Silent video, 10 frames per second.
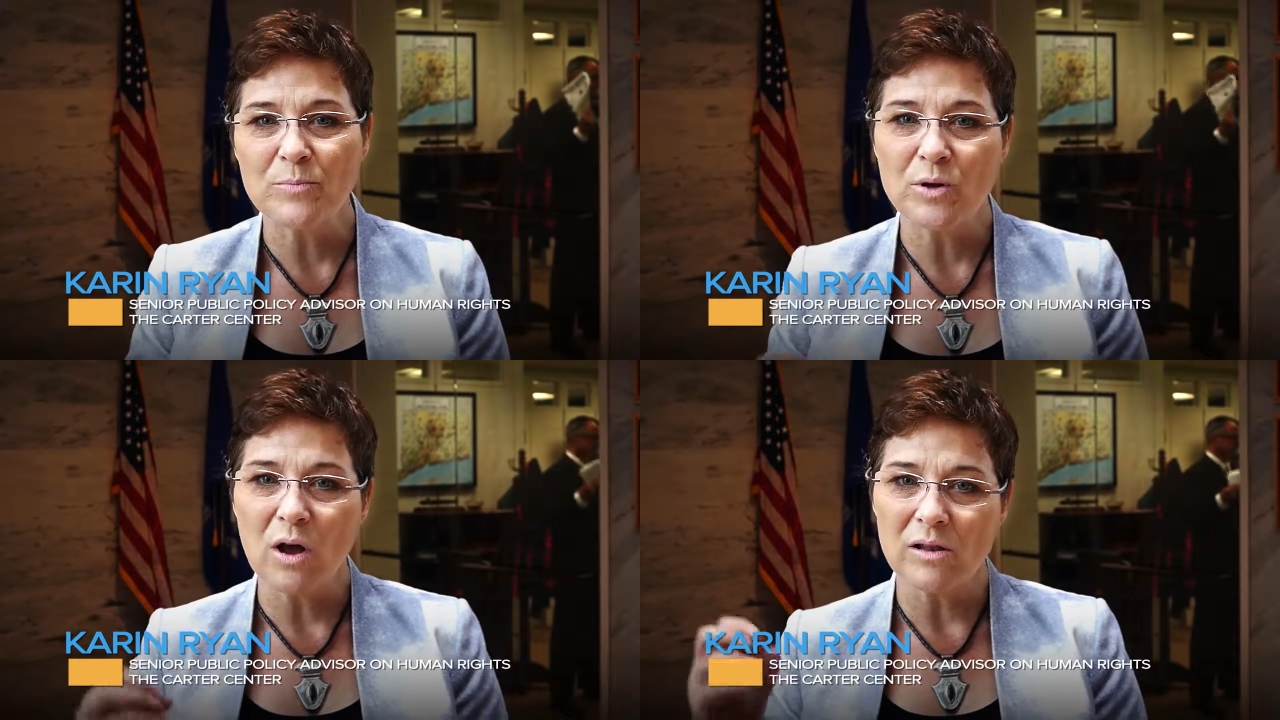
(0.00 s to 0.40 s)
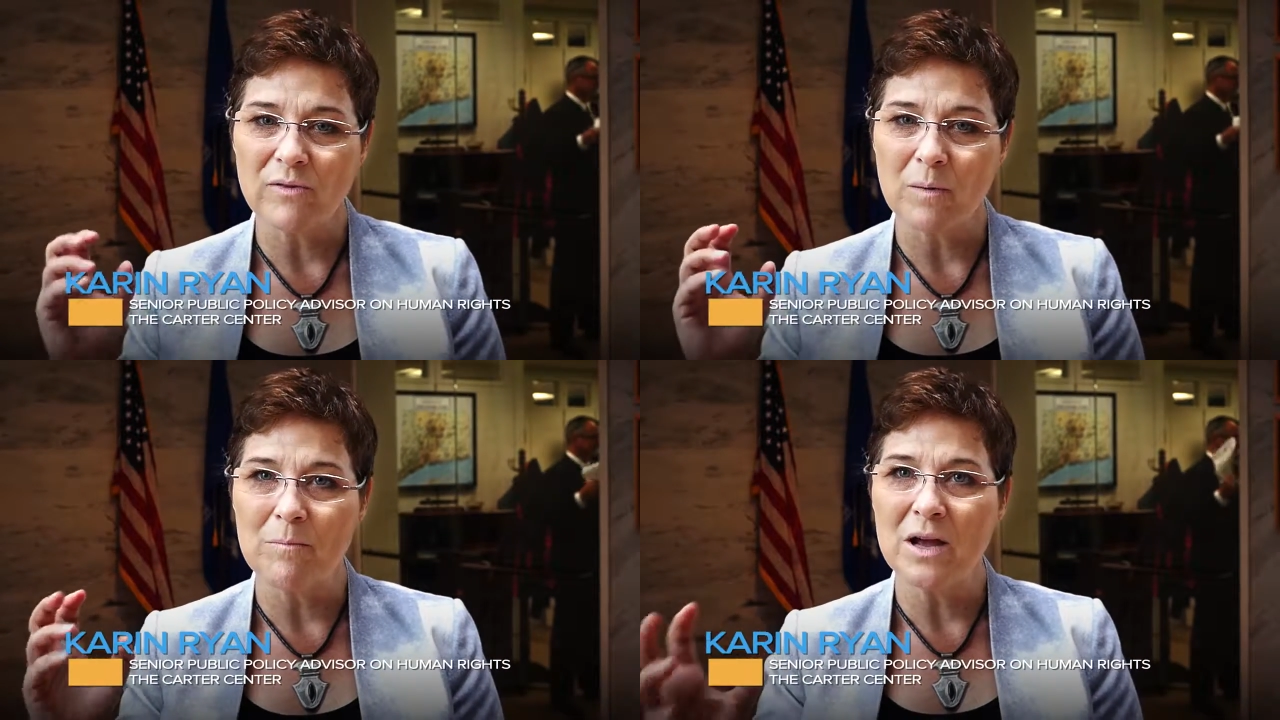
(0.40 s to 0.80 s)
to put all
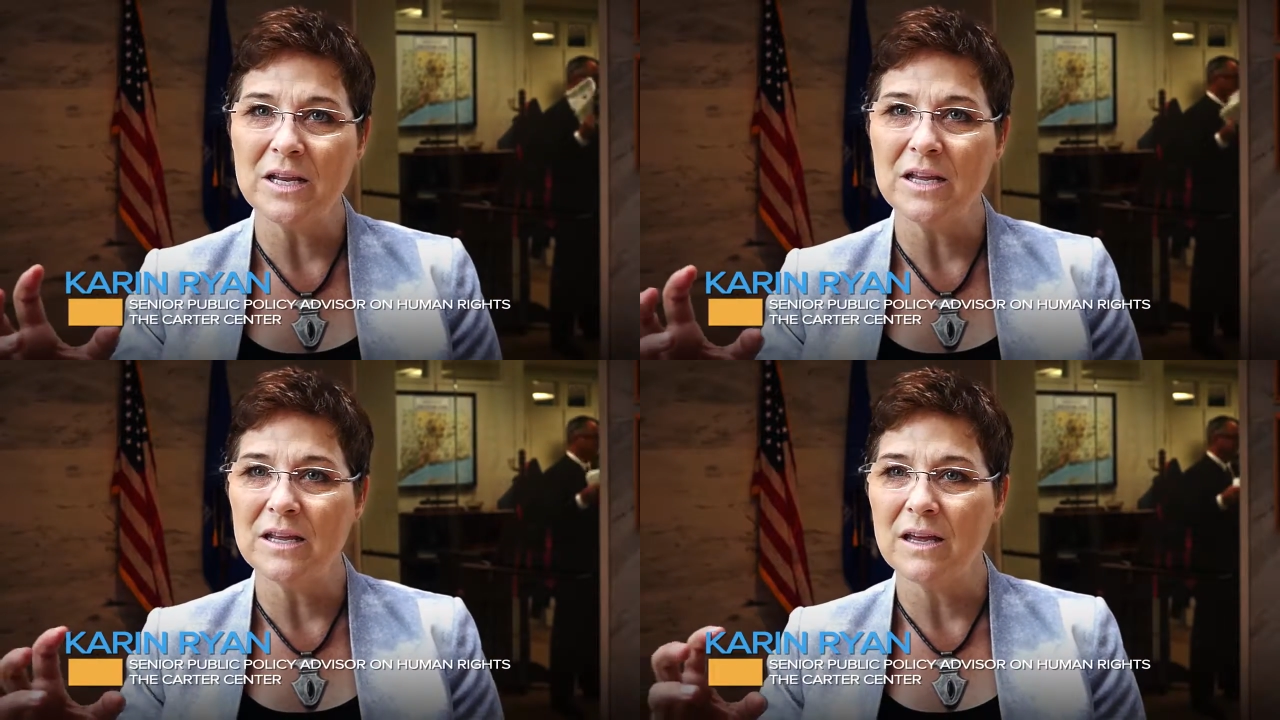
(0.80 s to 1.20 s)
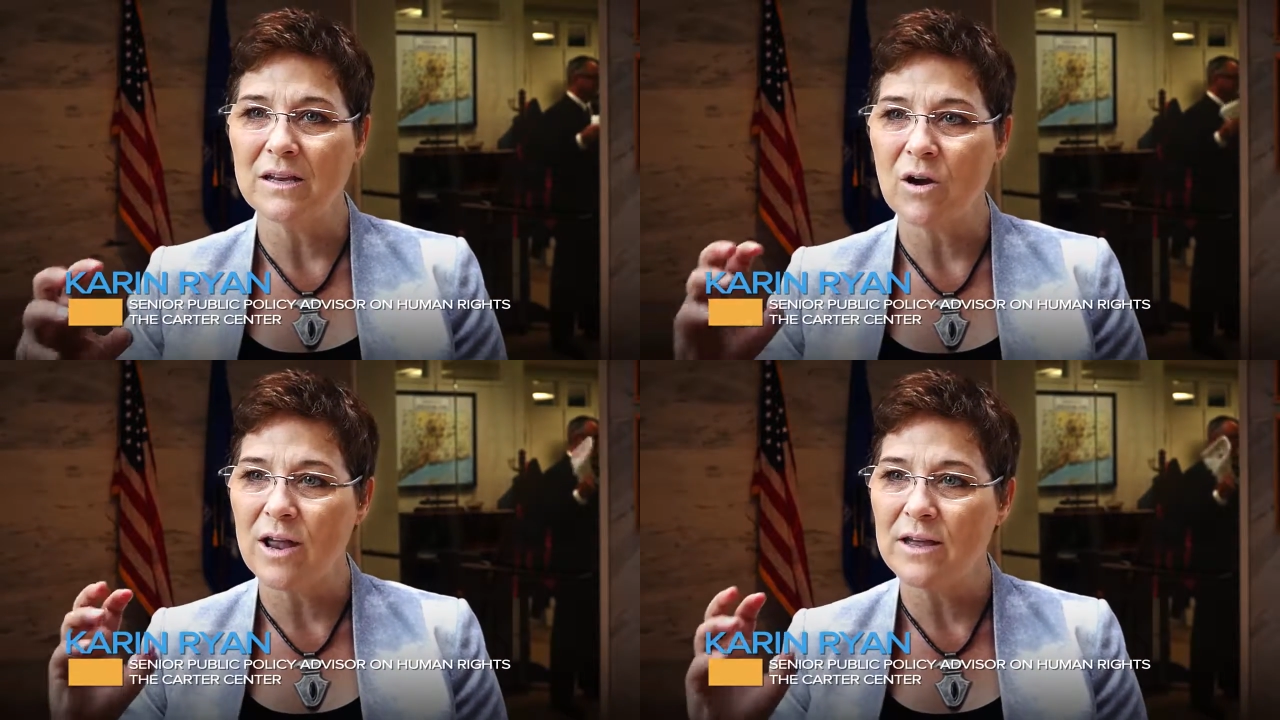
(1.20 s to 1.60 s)
of our money
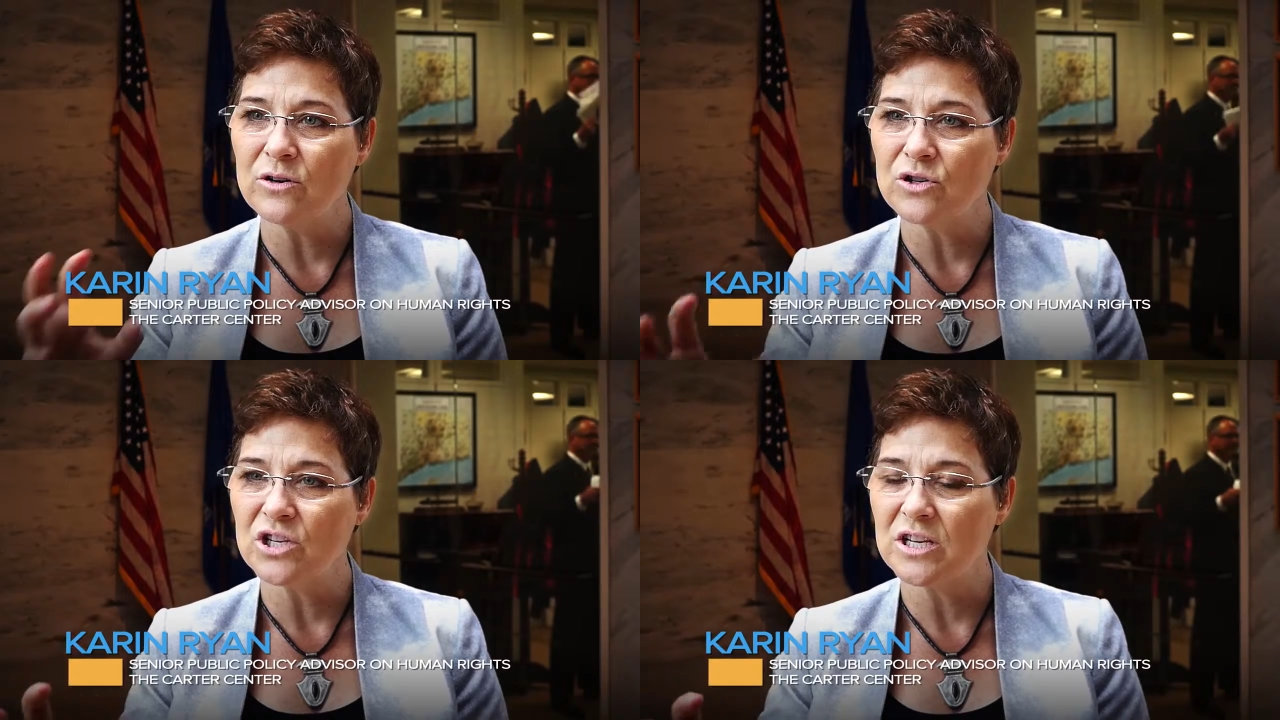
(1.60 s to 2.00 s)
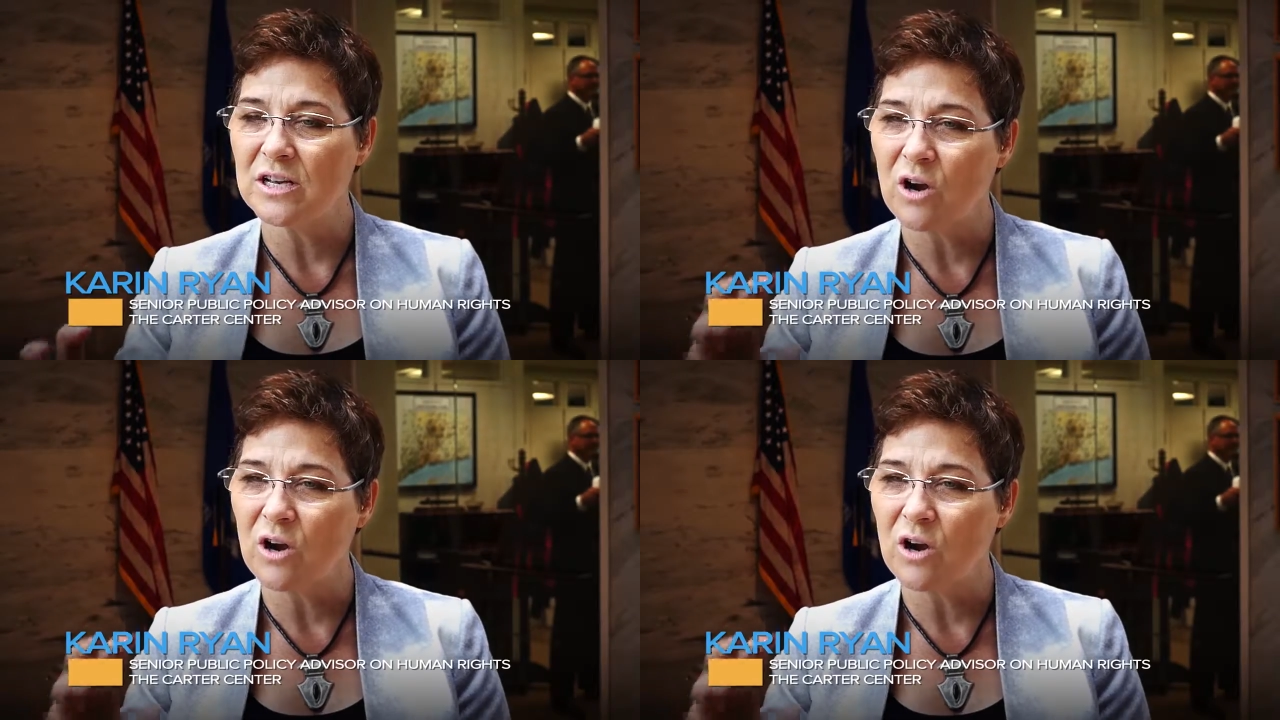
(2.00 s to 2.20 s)
and our energy